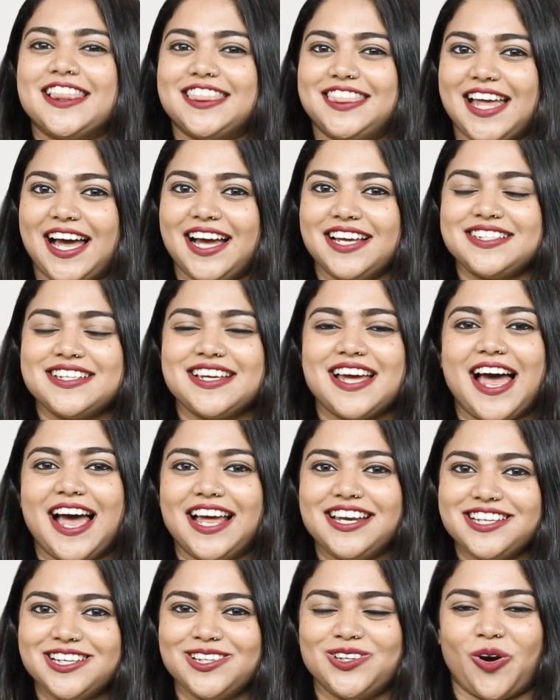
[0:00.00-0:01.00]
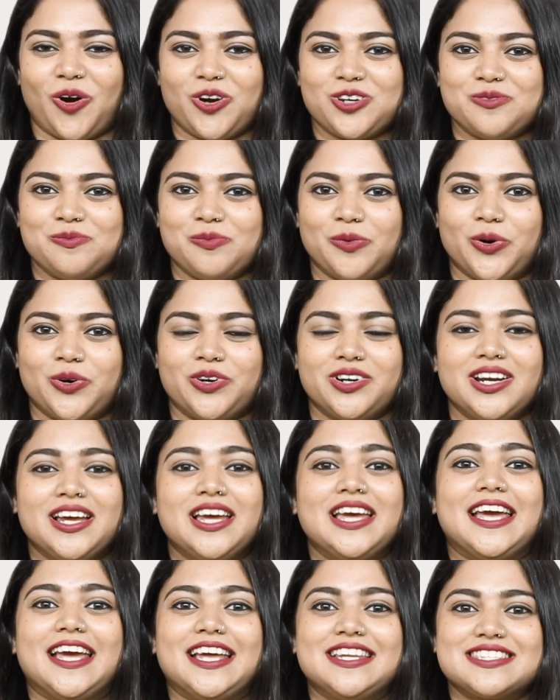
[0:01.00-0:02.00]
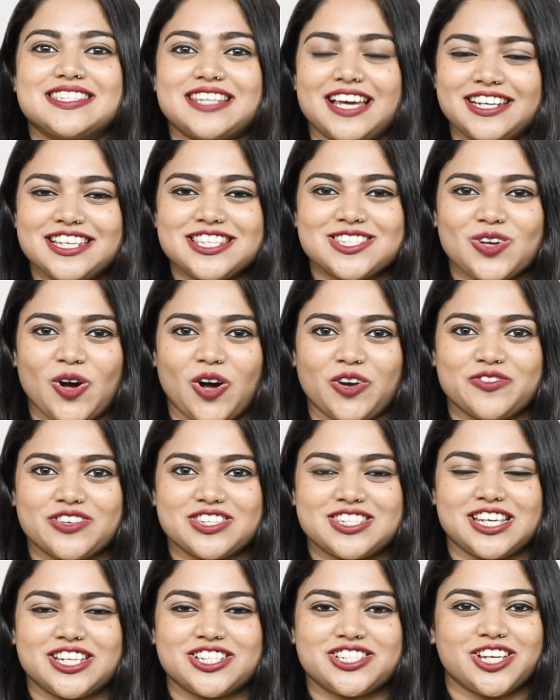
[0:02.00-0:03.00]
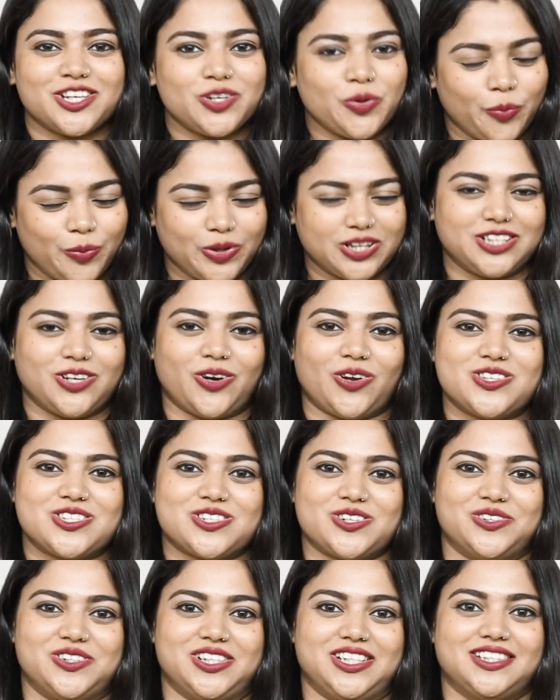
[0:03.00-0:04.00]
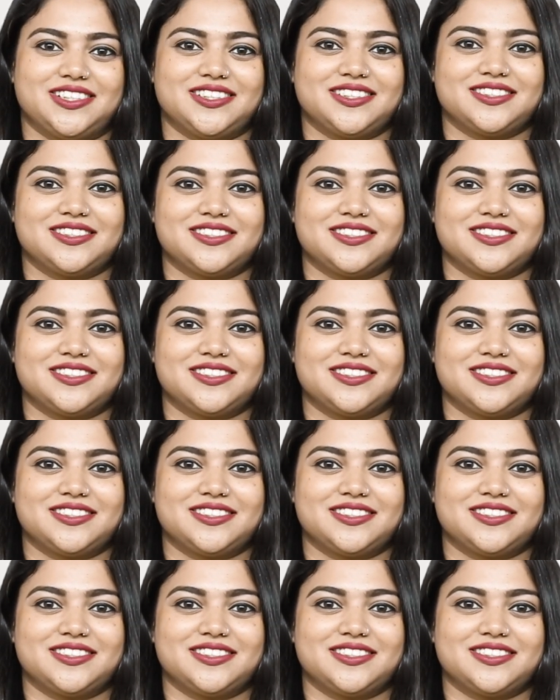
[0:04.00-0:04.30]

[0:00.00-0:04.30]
That and a lot more in Sunny's conversation with Your Story.